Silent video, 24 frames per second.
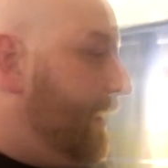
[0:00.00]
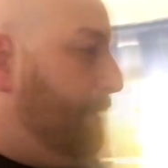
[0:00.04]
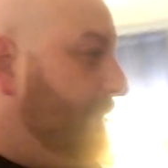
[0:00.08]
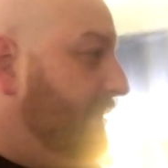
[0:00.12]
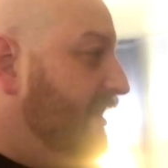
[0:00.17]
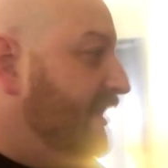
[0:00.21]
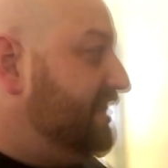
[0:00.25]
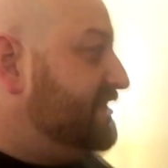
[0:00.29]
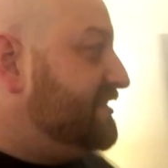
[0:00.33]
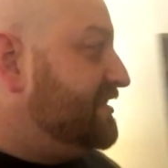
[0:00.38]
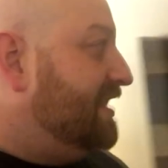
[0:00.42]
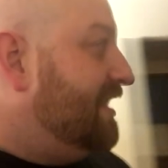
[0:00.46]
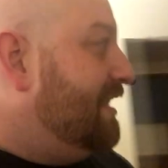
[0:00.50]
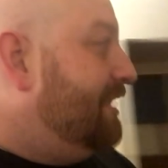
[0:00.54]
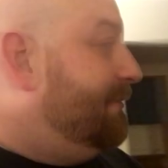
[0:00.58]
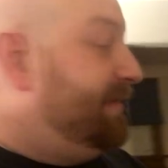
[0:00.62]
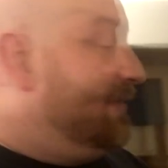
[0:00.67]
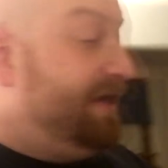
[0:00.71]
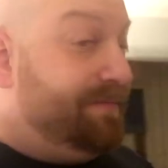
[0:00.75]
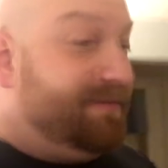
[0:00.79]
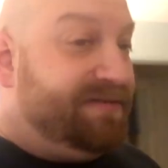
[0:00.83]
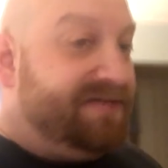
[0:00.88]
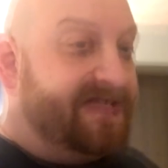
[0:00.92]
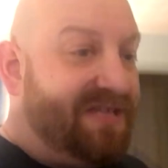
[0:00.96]
but
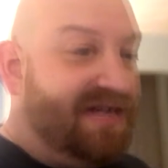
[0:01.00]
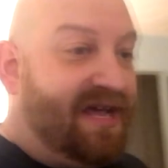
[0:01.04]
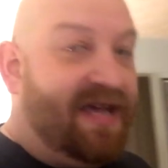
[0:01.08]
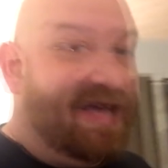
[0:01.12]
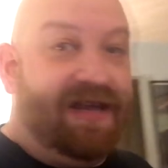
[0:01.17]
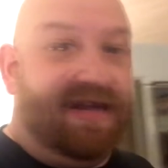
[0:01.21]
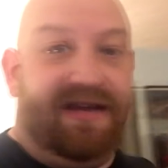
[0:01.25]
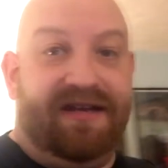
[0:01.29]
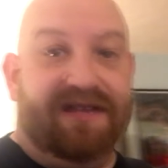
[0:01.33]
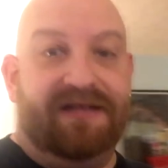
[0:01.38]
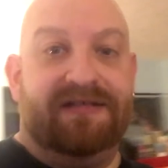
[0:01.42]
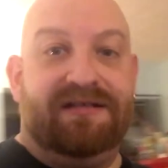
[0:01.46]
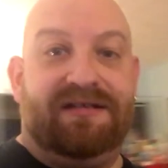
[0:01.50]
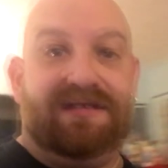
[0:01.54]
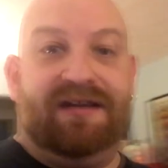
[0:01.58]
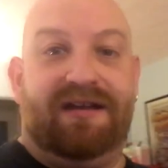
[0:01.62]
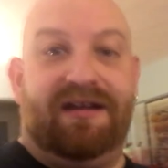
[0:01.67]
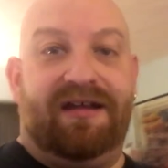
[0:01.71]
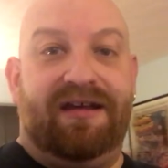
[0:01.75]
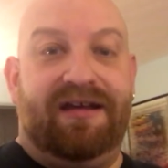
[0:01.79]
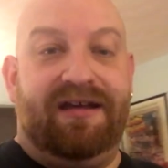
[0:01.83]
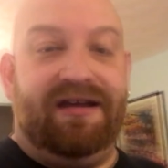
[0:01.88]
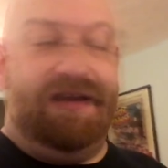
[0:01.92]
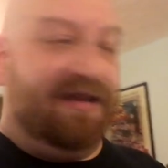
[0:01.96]
I'm staying in
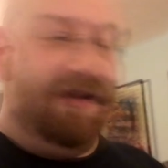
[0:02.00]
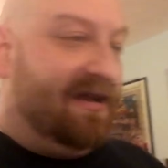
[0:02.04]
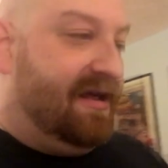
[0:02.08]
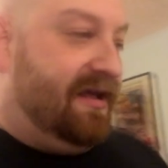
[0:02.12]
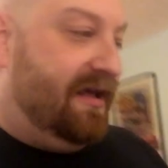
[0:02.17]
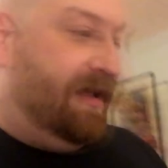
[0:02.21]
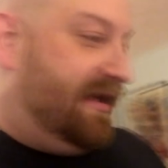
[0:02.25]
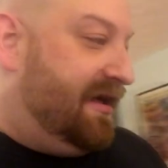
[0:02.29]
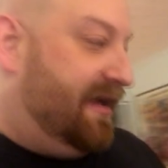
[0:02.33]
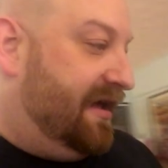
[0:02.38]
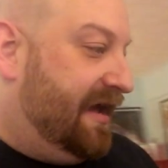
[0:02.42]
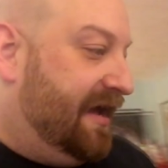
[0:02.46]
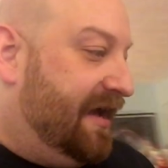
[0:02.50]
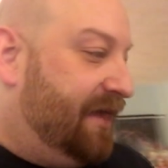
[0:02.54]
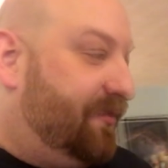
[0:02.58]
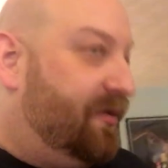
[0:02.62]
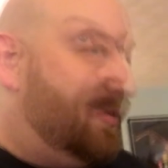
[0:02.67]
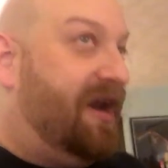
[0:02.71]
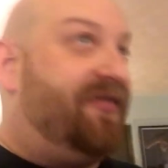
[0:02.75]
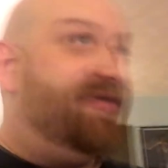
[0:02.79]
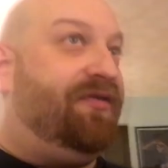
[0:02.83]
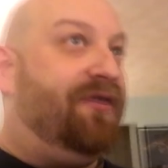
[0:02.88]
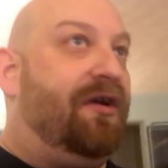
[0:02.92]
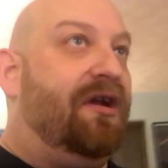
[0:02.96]
tonight. And
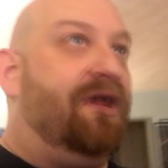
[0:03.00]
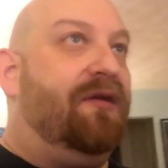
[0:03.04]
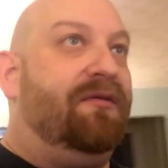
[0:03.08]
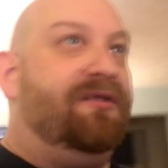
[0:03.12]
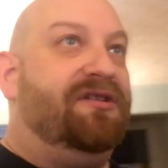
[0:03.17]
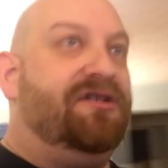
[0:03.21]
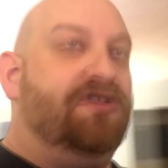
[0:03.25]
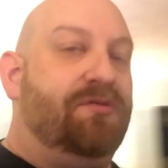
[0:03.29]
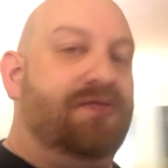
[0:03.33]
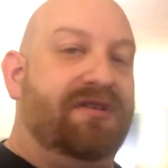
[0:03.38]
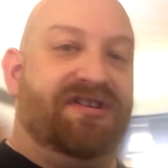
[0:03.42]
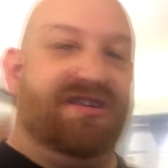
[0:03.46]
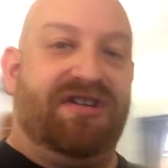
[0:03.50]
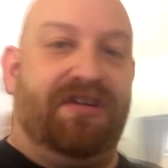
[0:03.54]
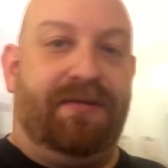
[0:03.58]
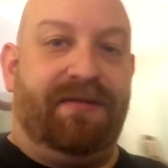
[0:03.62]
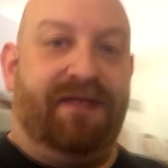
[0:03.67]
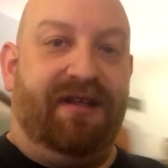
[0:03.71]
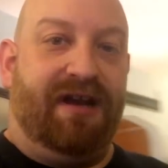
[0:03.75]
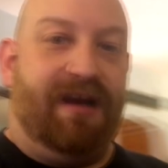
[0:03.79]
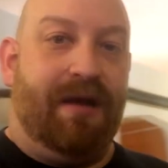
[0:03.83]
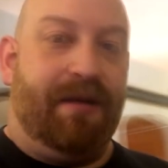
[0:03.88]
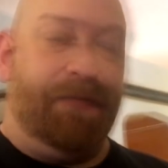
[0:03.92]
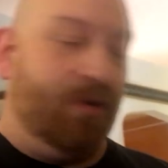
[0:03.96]
what I thought I would do is
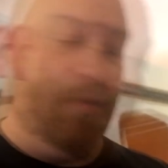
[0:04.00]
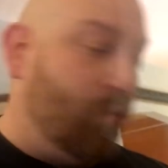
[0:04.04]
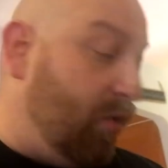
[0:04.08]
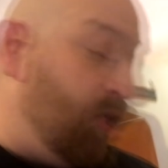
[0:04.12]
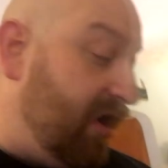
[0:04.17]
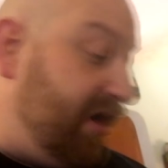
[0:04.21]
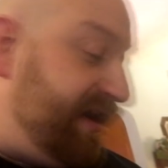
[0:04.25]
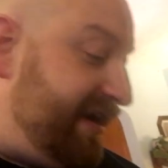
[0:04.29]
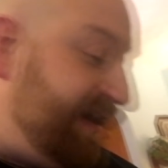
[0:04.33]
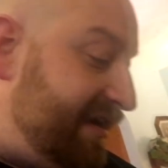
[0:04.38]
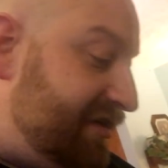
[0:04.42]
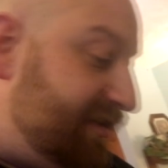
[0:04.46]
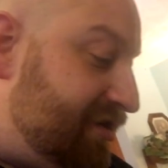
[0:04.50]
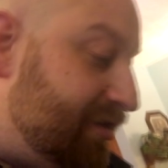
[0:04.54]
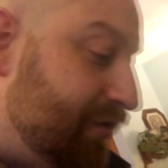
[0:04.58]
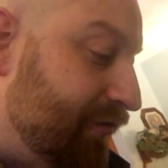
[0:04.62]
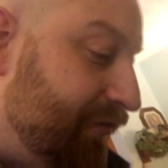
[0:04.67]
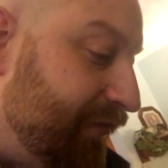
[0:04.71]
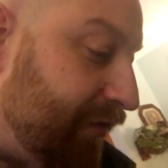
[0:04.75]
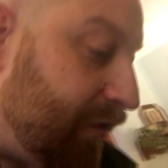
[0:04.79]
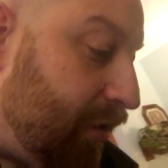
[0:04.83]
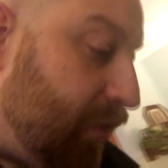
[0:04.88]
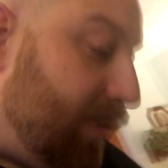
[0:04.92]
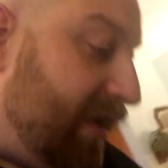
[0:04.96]
something that I've been wanting to do
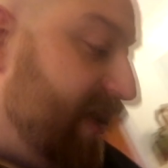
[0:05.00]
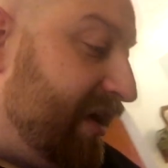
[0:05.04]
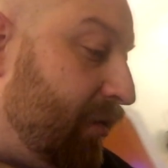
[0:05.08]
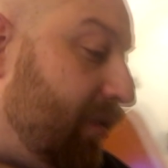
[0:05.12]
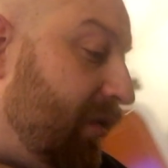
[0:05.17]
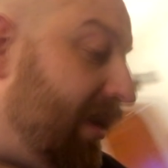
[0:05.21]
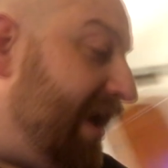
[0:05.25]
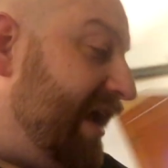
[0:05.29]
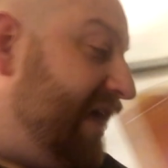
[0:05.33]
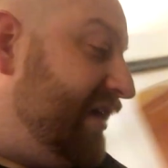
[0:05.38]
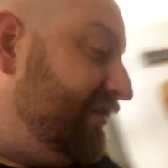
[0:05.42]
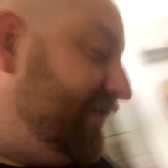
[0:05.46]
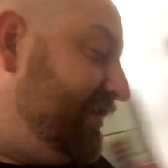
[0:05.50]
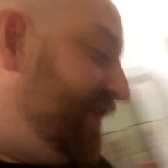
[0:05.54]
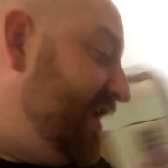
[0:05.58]
for quite a while